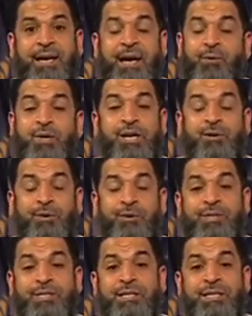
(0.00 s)
I want to
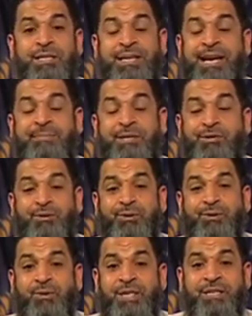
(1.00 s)
close this
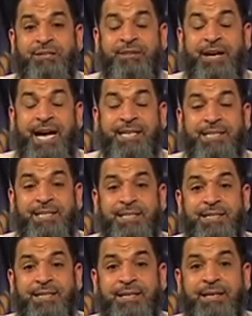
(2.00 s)
episode with this fact